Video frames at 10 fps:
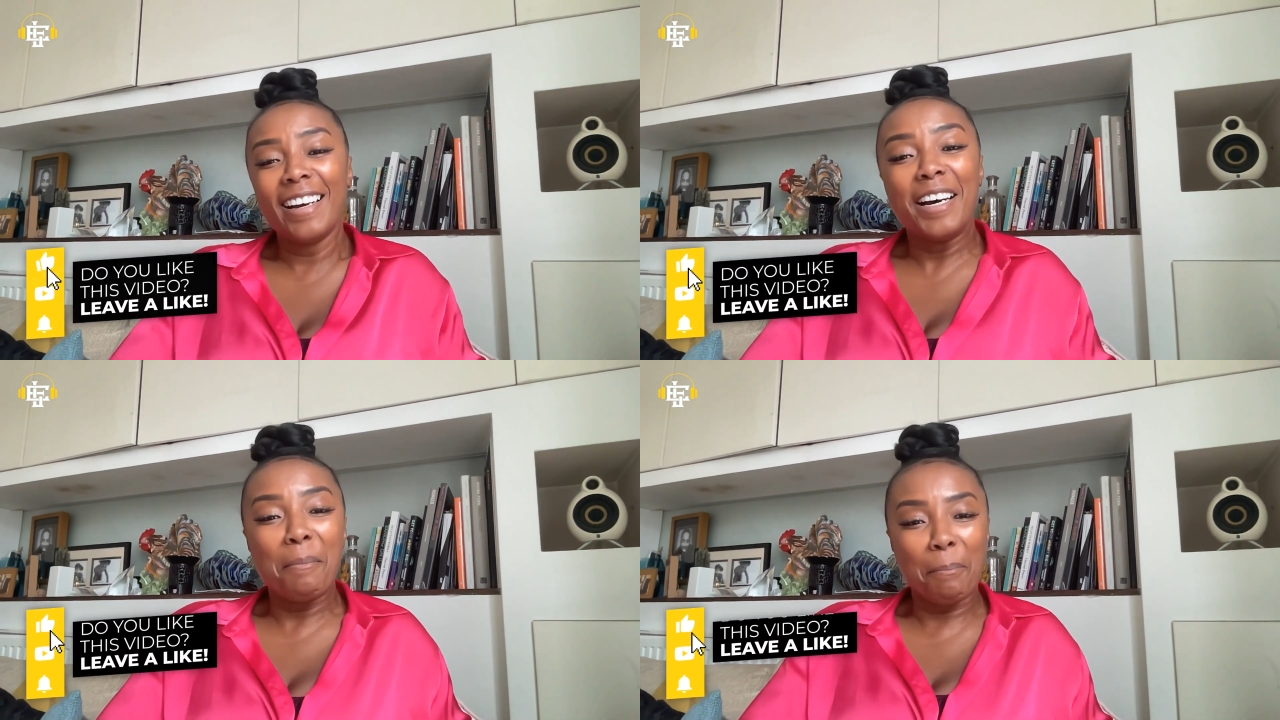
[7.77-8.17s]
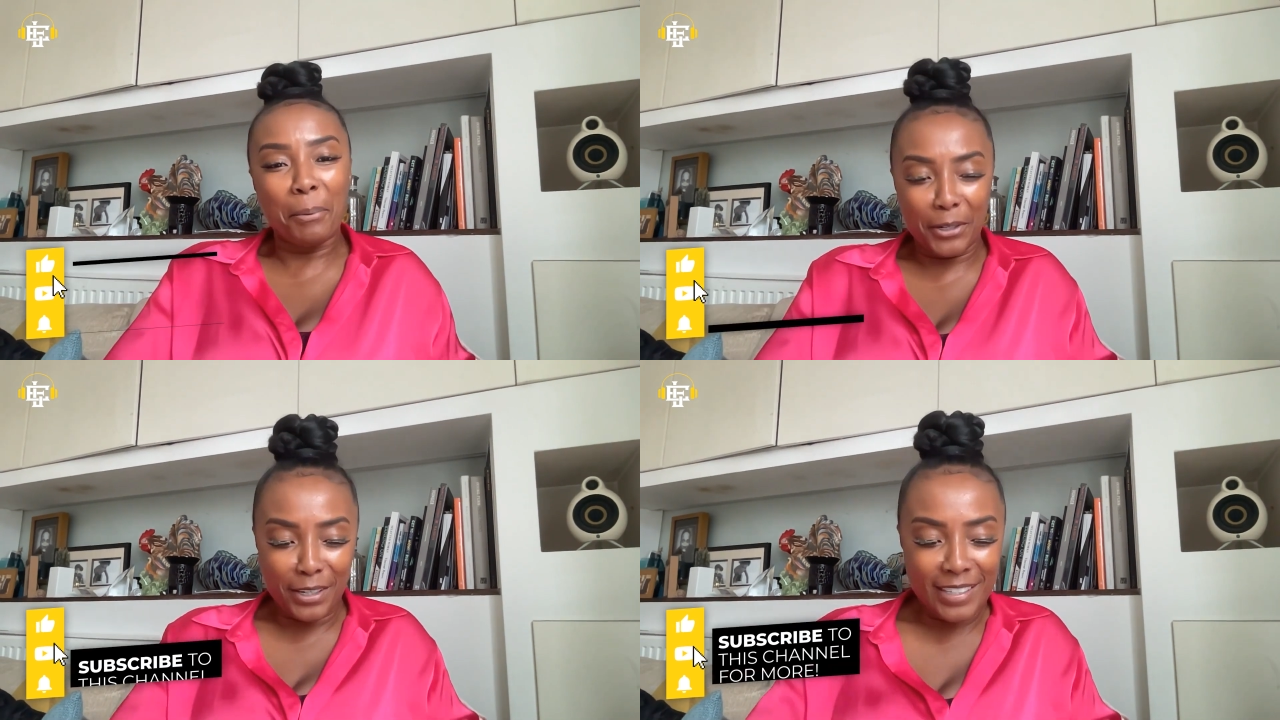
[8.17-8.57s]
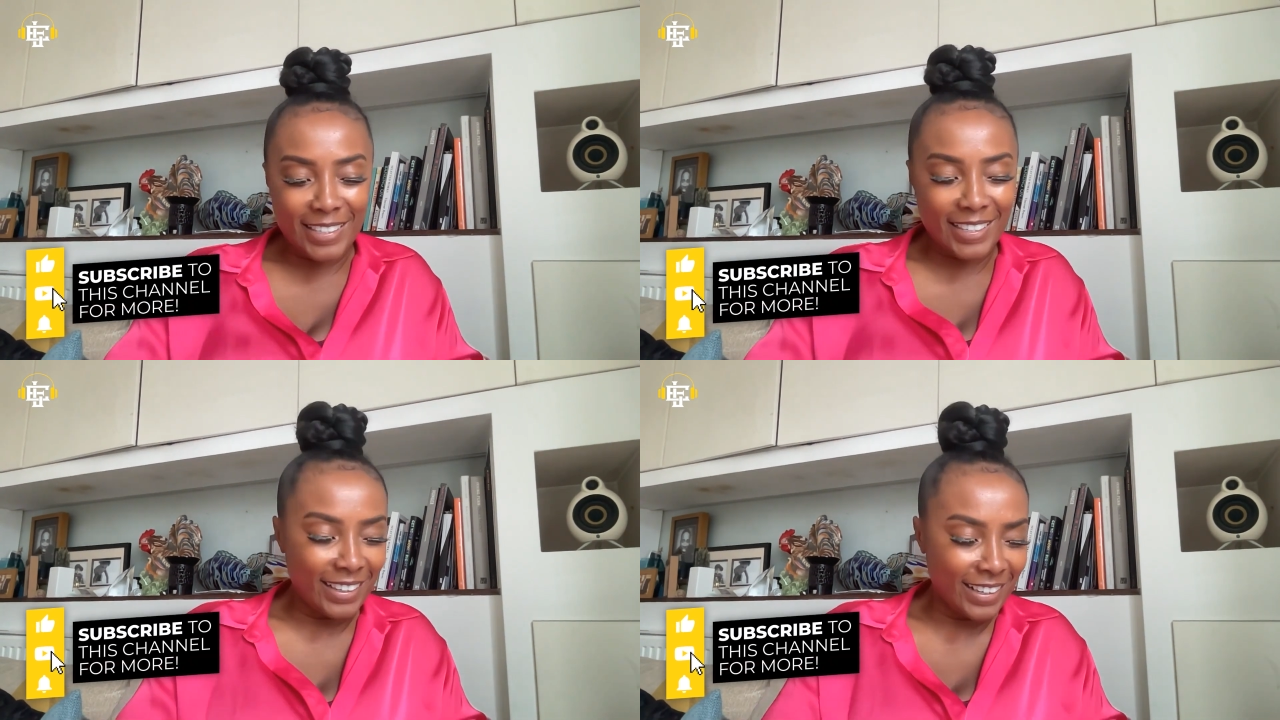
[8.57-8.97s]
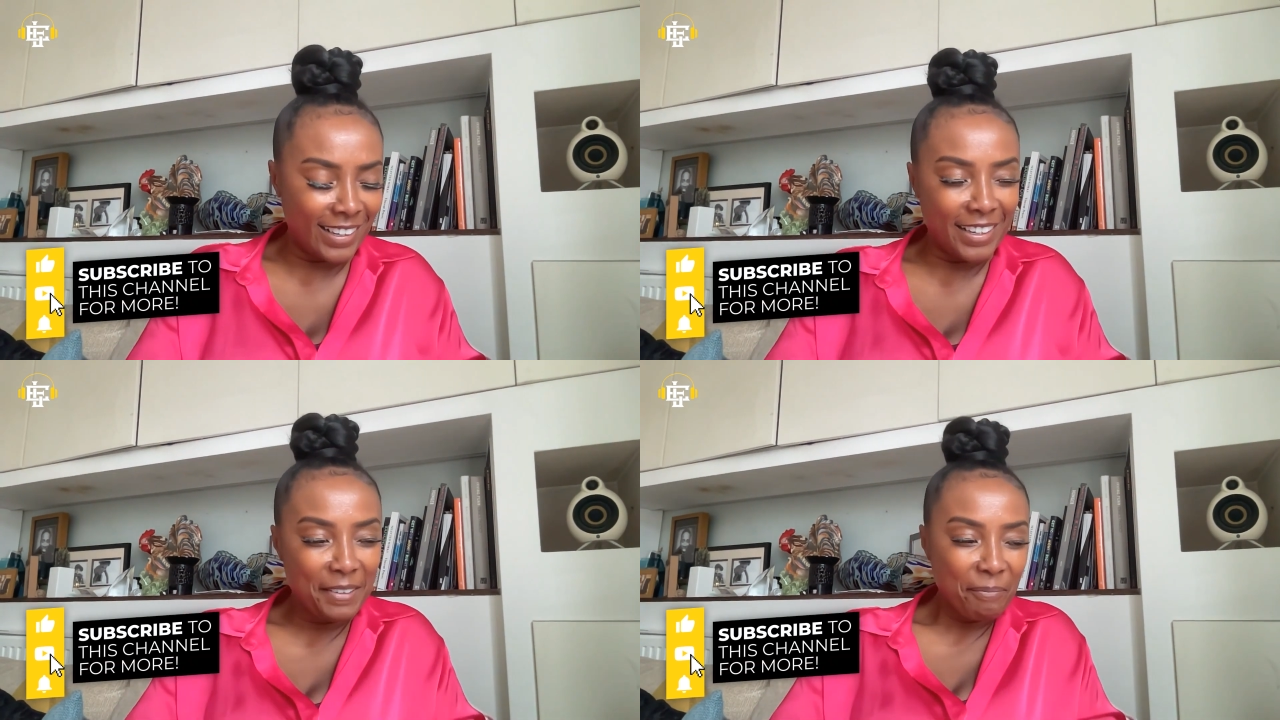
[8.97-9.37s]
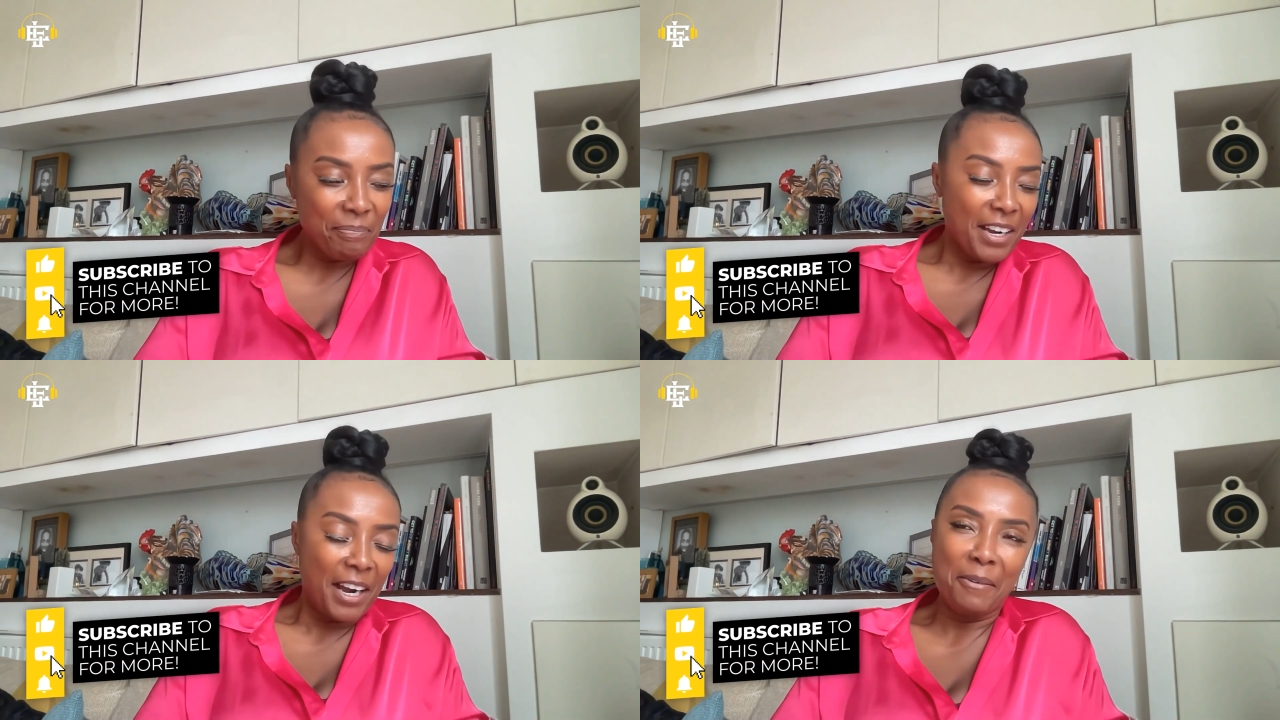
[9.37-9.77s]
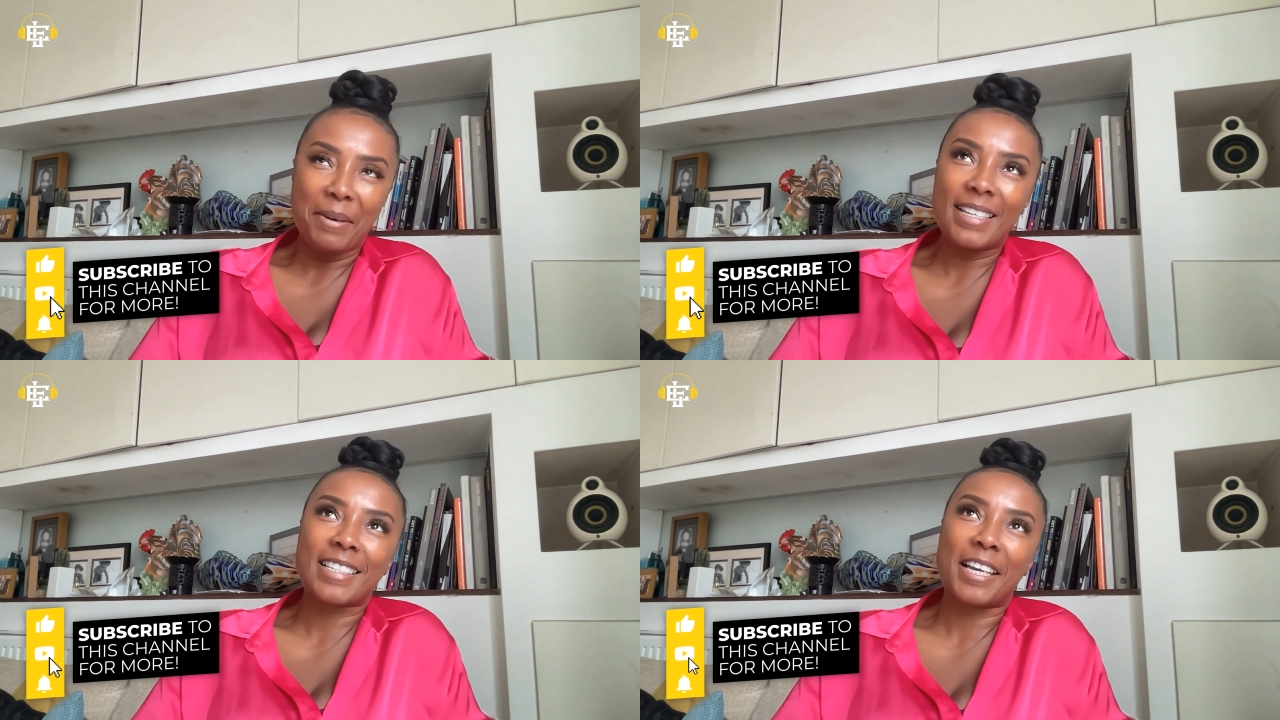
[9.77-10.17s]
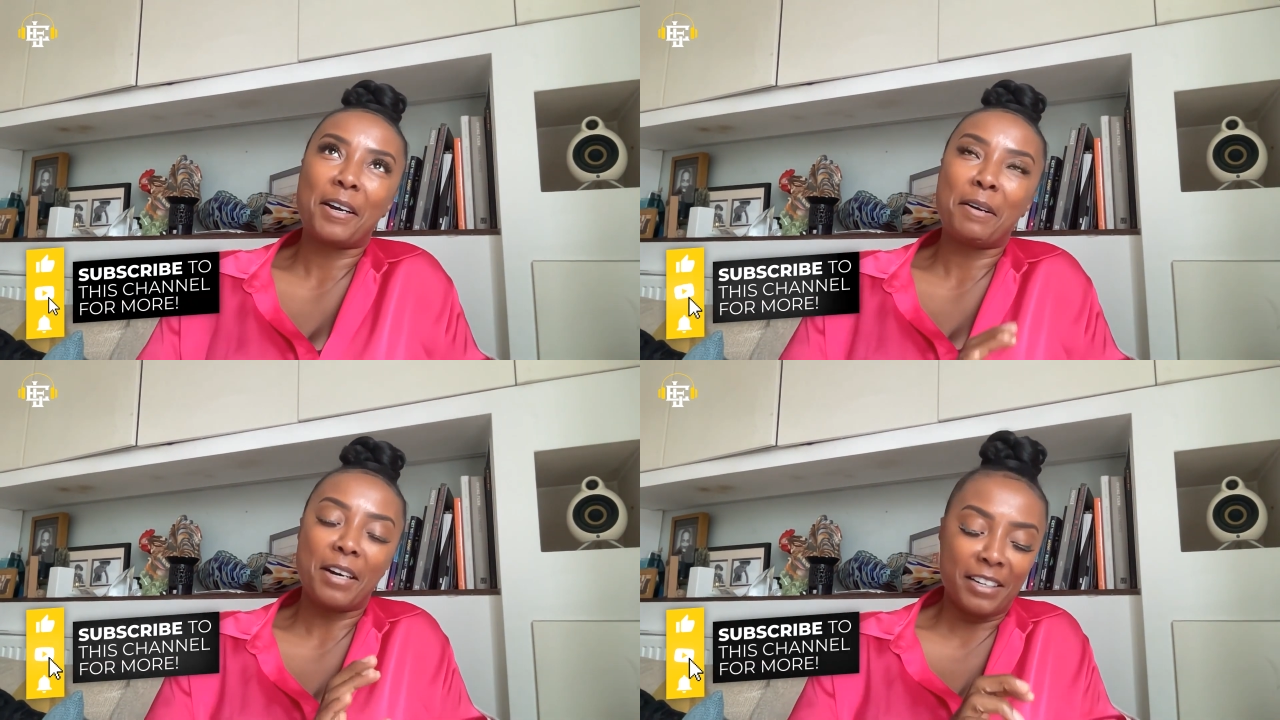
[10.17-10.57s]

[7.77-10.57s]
but I always say uh,